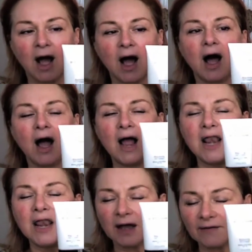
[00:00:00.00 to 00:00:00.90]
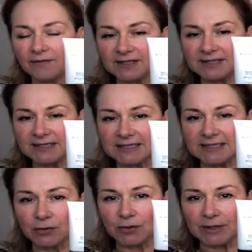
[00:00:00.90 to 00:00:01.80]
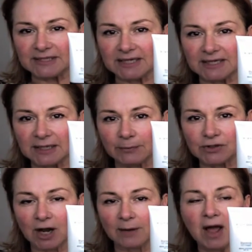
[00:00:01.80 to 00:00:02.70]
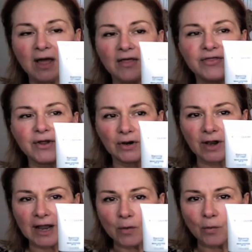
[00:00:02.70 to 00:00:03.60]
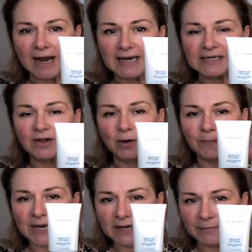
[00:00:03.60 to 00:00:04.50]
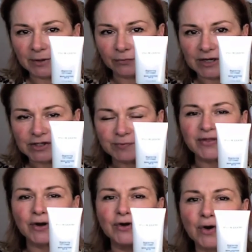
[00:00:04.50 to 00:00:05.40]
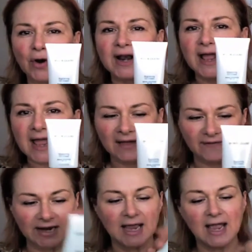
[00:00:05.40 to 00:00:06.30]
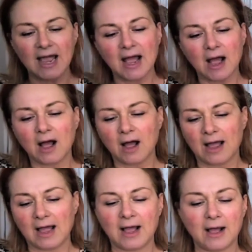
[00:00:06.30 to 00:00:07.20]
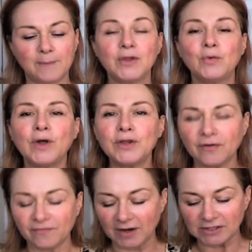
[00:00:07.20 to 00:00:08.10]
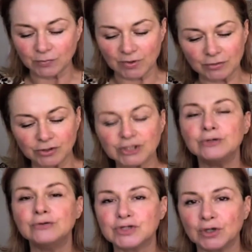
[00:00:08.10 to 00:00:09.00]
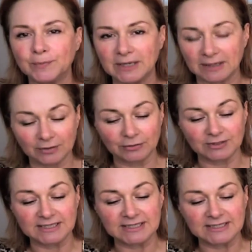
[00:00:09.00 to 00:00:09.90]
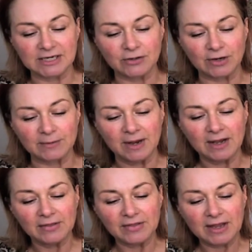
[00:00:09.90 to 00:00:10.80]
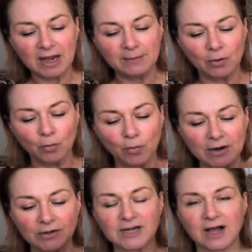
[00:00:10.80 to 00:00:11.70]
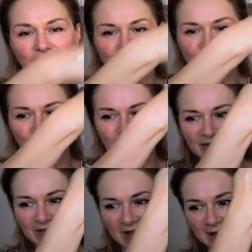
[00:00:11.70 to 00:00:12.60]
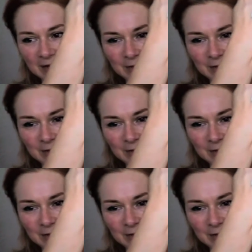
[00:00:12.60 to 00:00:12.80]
I love the CC creams in the summertime. They're lightweight, they're pigment rich, but they're not heavy. What you'll find is when you choose your CC cream, they come in a weird color. So look at that.